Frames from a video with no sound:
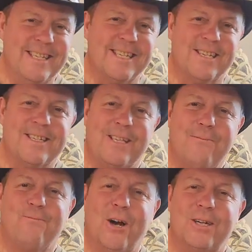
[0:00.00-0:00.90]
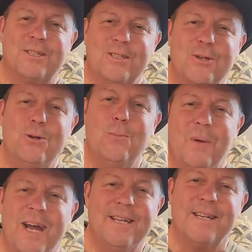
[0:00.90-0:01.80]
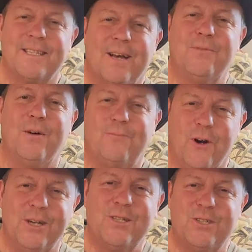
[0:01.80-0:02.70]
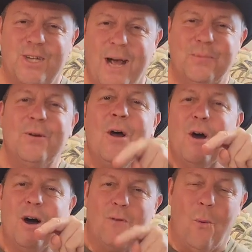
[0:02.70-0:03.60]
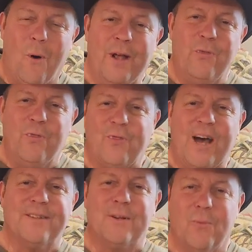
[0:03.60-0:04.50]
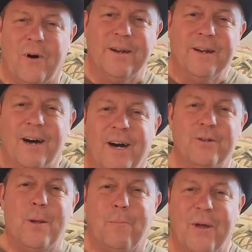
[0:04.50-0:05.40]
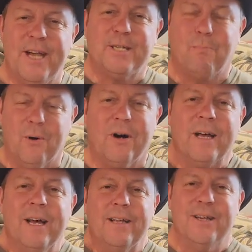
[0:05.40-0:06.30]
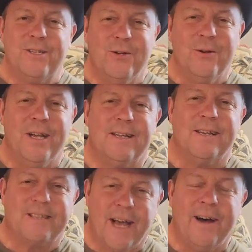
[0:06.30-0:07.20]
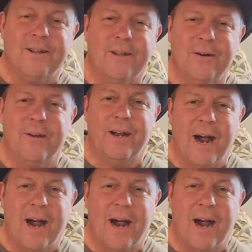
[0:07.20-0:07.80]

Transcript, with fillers: is just the first two pages of the first chapter of a 1,100 page book that you need to download at